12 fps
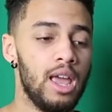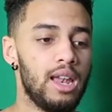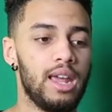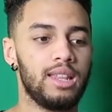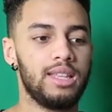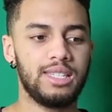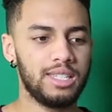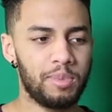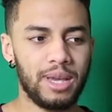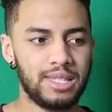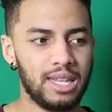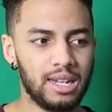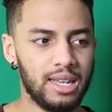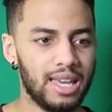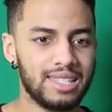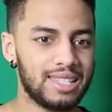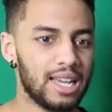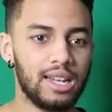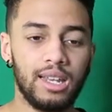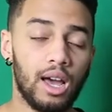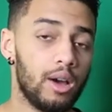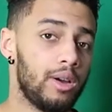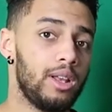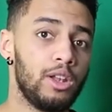Like, this is basically exactly
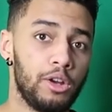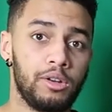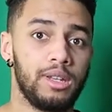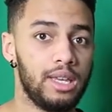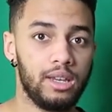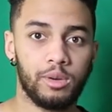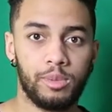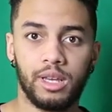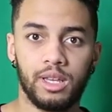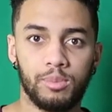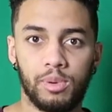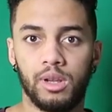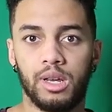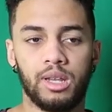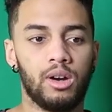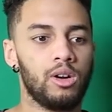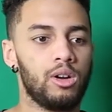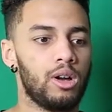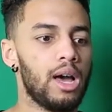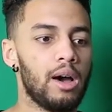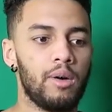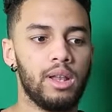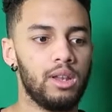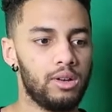how I learn here being in Poland, or
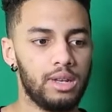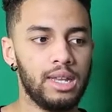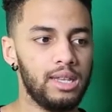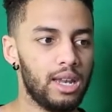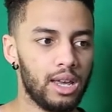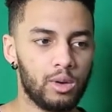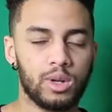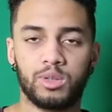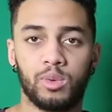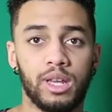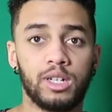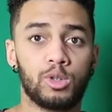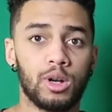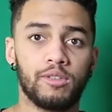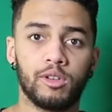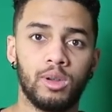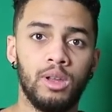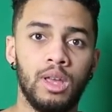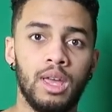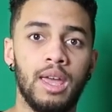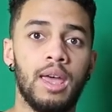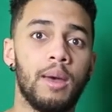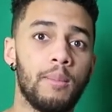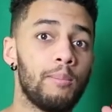how I learn any language when I travel,
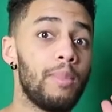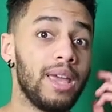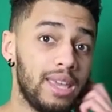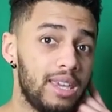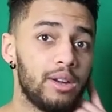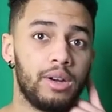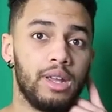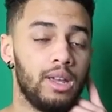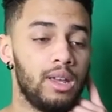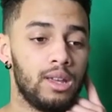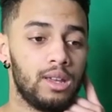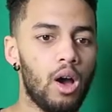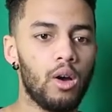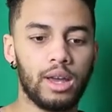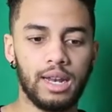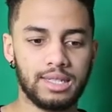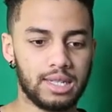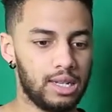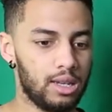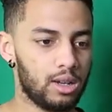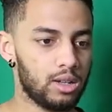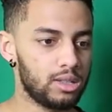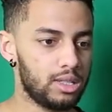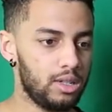by hearing. Okay, let's click
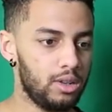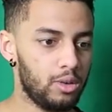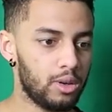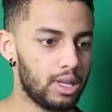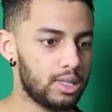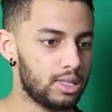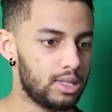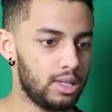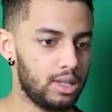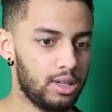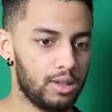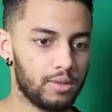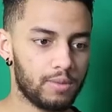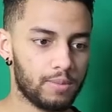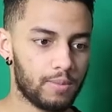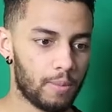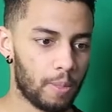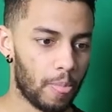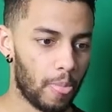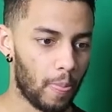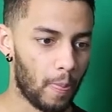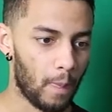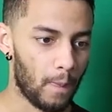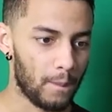continue and see. Zo.
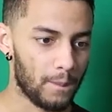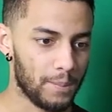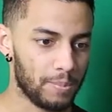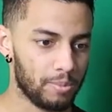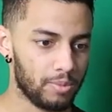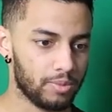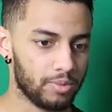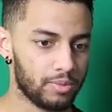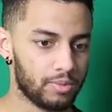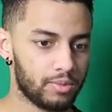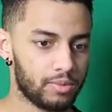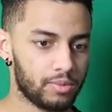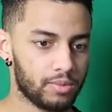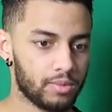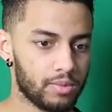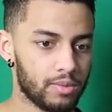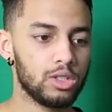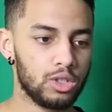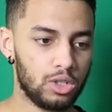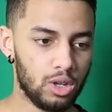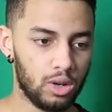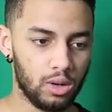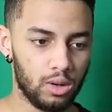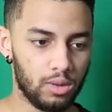My idziemy do zoo.
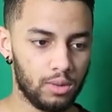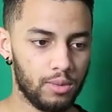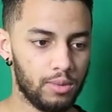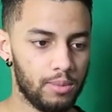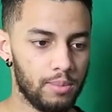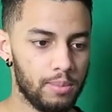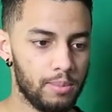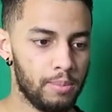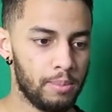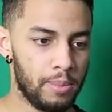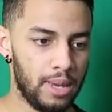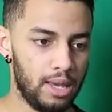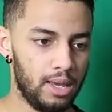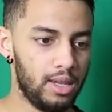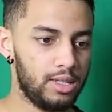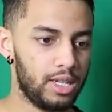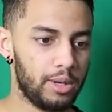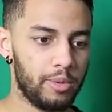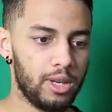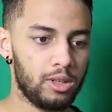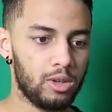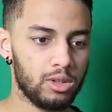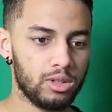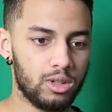Zo. My idziemy
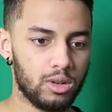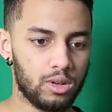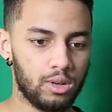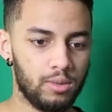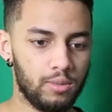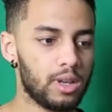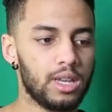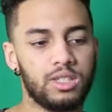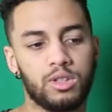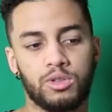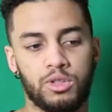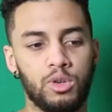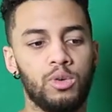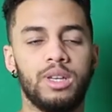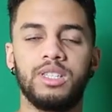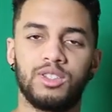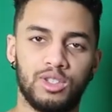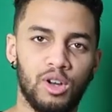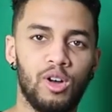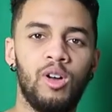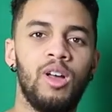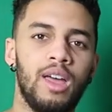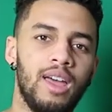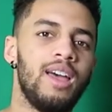do zoo. Okay, so zoo is
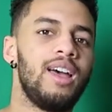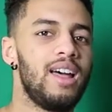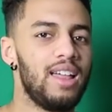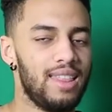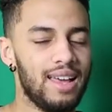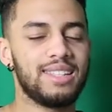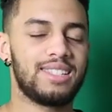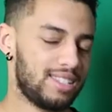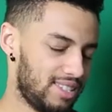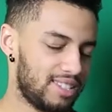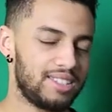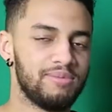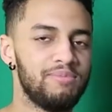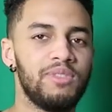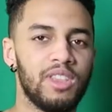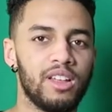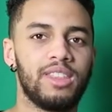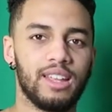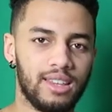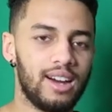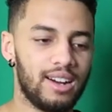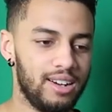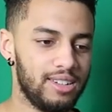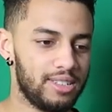zo. That's not that
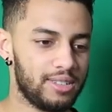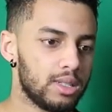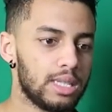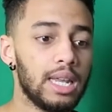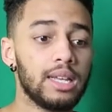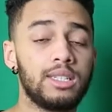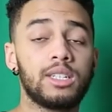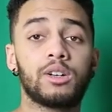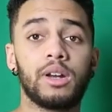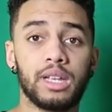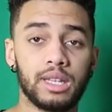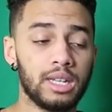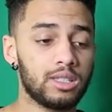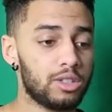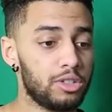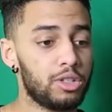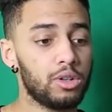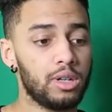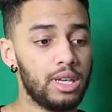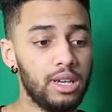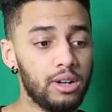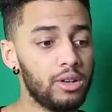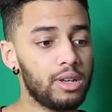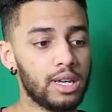hard. Select the correct answer. So
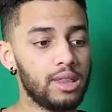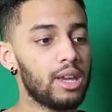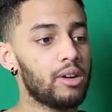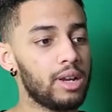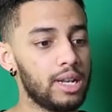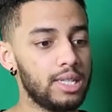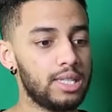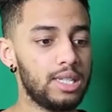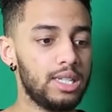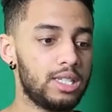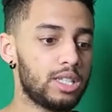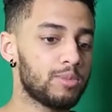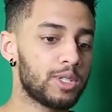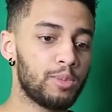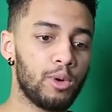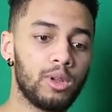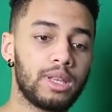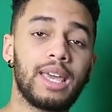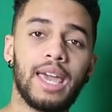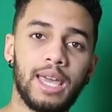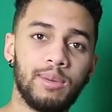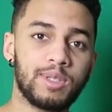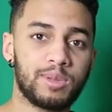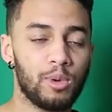here you can directly see some small
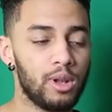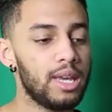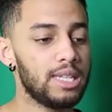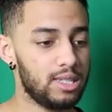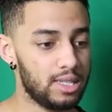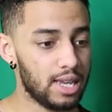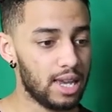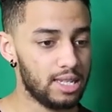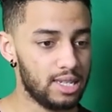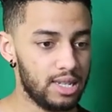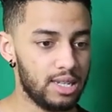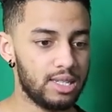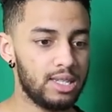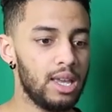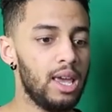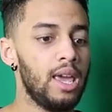games, small exercises.